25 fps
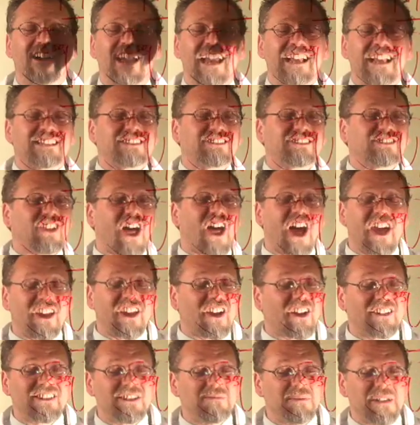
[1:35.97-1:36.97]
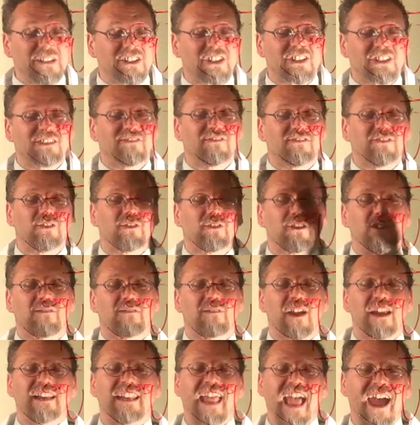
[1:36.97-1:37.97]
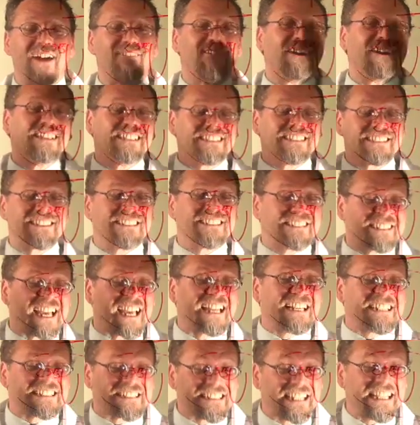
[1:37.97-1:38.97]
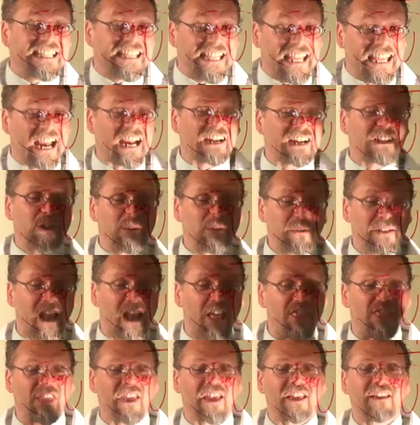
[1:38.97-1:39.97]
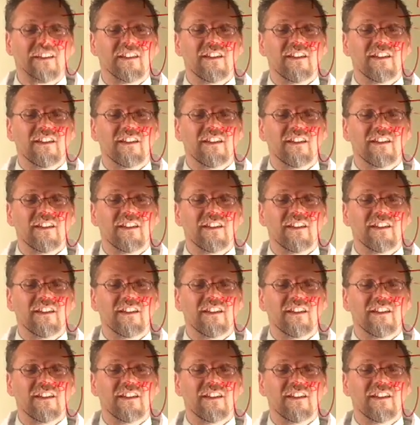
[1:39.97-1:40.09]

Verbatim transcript: It's lying on the beaches of Florida right now, and it's just kind of sitting there doing nothing